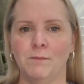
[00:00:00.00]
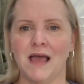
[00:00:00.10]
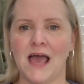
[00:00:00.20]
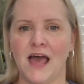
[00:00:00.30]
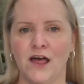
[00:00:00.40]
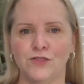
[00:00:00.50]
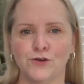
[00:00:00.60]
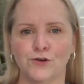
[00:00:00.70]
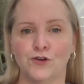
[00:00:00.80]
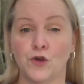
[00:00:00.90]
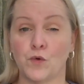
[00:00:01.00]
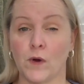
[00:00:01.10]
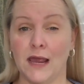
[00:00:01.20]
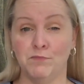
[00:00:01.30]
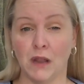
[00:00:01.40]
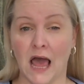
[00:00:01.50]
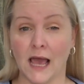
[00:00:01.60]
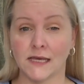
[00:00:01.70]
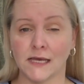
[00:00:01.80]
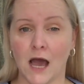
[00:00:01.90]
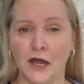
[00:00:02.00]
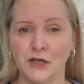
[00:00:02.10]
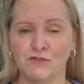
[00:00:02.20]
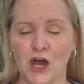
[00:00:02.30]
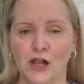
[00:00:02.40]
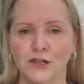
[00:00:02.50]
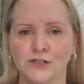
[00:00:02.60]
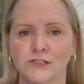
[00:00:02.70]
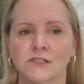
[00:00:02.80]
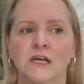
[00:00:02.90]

heathered gray-black kind of color